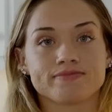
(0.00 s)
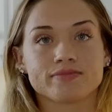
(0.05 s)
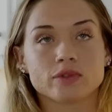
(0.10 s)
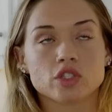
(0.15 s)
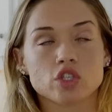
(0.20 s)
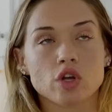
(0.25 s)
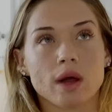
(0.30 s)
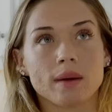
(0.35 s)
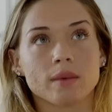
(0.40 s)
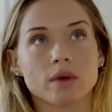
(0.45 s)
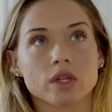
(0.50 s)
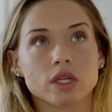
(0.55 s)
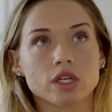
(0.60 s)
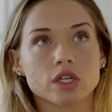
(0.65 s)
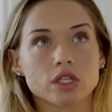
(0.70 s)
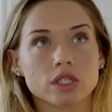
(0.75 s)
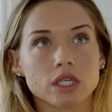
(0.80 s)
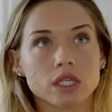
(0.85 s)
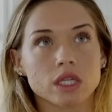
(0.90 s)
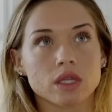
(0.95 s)
So I'm only
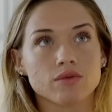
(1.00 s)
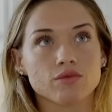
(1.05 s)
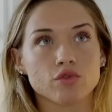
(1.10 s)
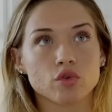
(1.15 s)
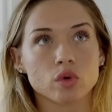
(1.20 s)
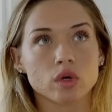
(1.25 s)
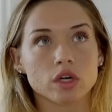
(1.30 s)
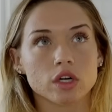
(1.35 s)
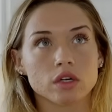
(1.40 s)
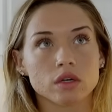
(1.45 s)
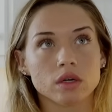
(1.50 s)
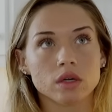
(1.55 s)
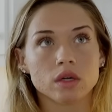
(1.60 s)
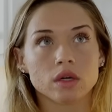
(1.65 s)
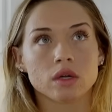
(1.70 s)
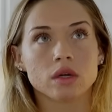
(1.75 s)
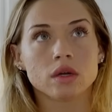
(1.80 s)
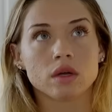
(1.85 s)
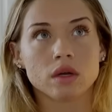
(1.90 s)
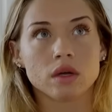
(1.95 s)
cooking them for
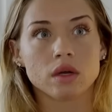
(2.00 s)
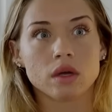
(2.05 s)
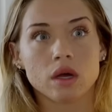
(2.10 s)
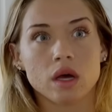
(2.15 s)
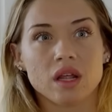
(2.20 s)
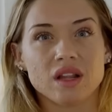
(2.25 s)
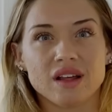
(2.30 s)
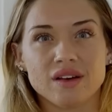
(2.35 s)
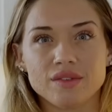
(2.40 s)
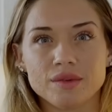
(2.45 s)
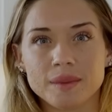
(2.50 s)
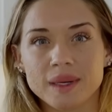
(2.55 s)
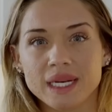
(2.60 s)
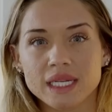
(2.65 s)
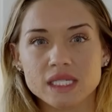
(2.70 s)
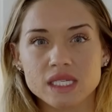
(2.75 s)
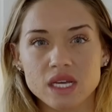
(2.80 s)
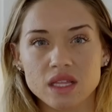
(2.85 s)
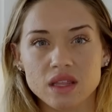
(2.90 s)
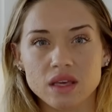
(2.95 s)
11
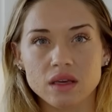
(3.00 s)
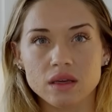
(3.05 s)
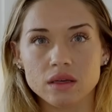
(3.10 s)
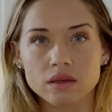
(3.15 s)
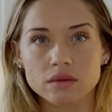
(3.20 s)
minutes, I think.